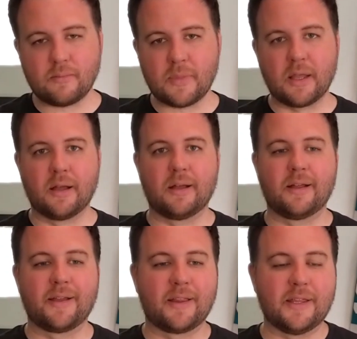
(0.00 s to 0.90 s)

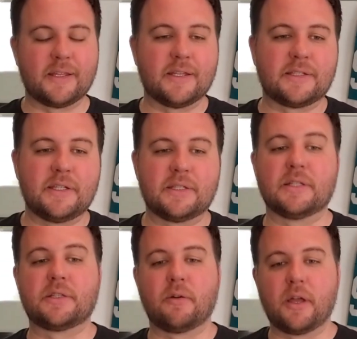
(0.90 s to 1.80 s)
this season.
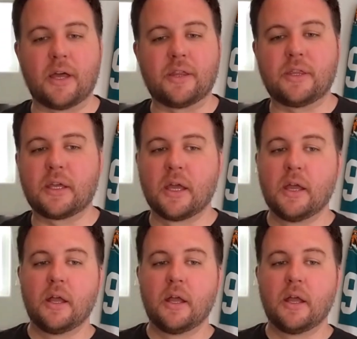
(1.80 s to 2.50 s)
So I think